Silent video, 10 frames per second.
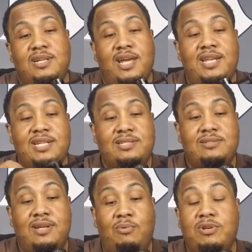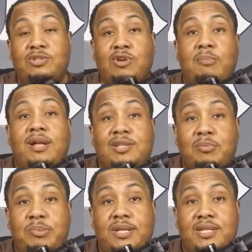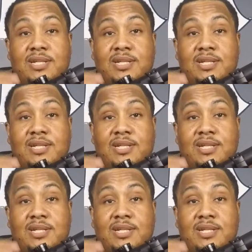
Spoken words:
And this, I wanted to talk about a little bit,